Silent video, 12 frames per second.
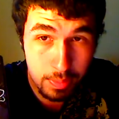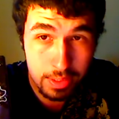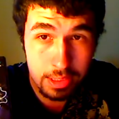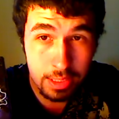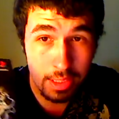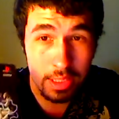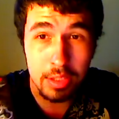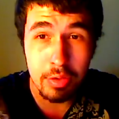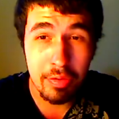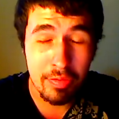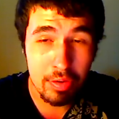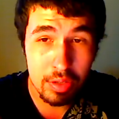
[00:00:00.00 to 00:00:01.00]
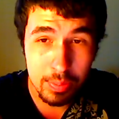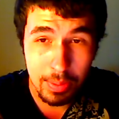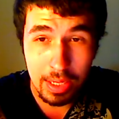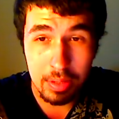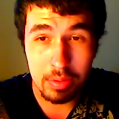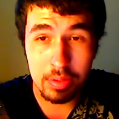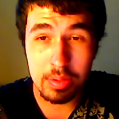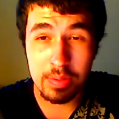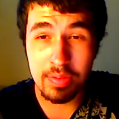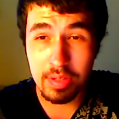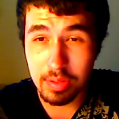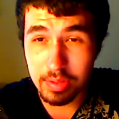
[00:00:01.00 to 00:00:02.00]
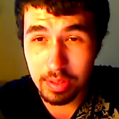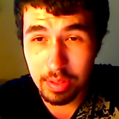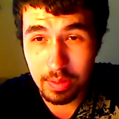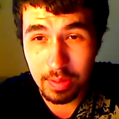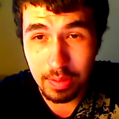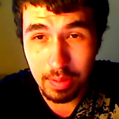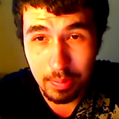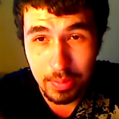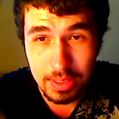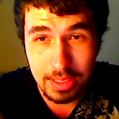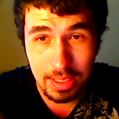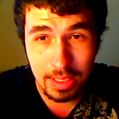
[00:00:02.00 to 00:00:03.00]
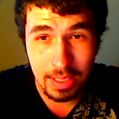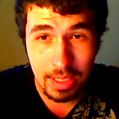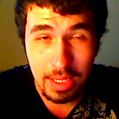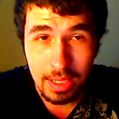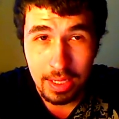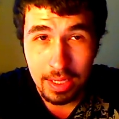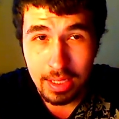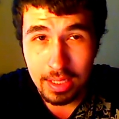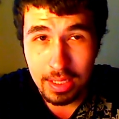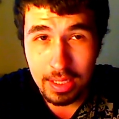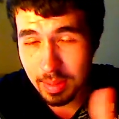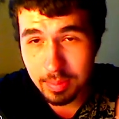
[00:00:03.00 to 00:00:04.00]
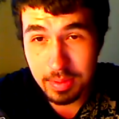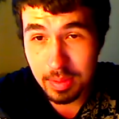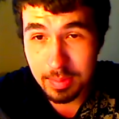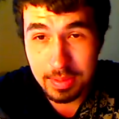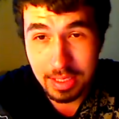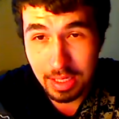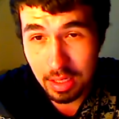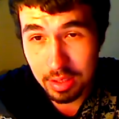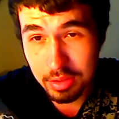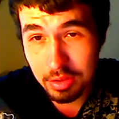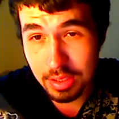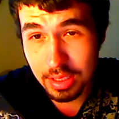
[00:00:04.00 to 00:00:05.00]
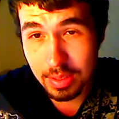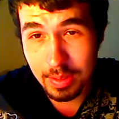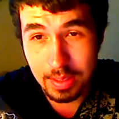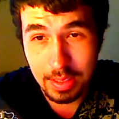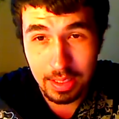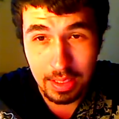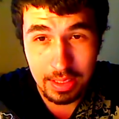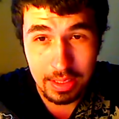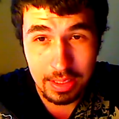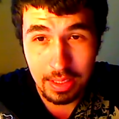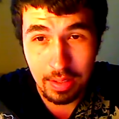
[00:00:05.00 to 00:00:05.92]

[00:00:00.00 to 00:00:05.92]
Basically, your force powers, for those of you who don't know, are basically times almost like 100. Basically,